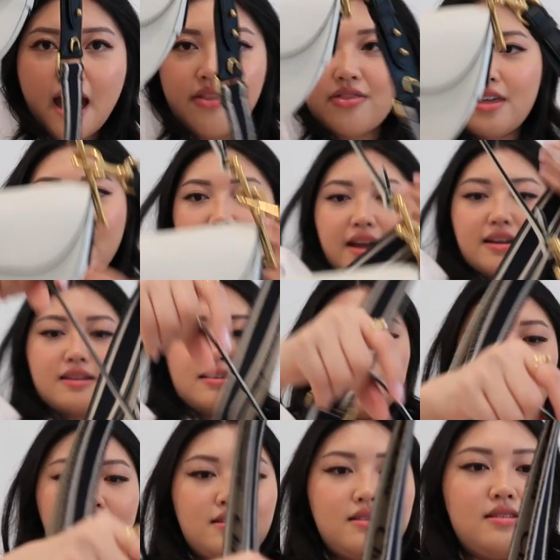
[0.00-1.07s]
And
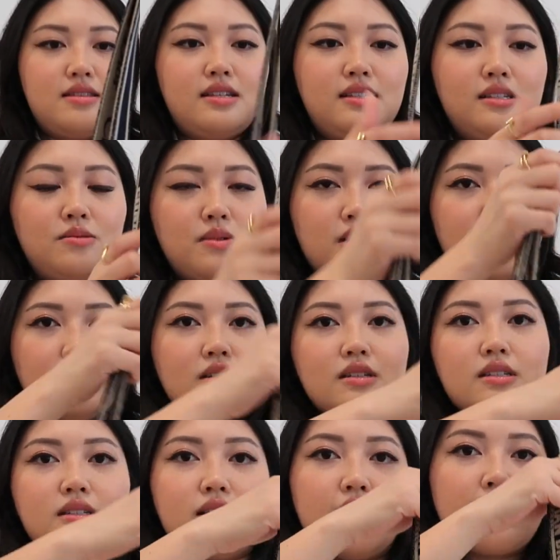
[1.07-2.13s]
then this is what it
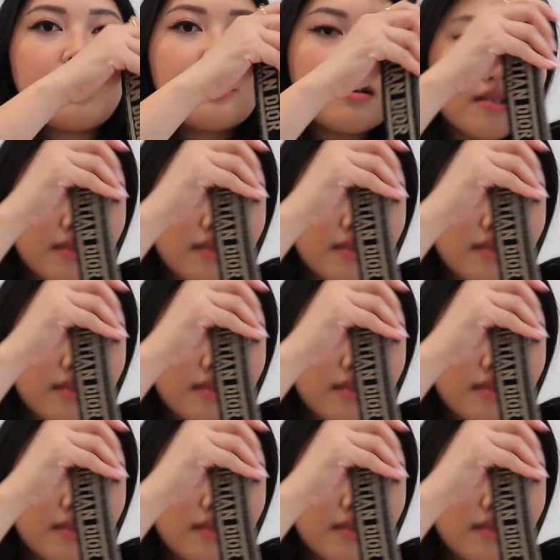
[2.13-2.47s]
looks like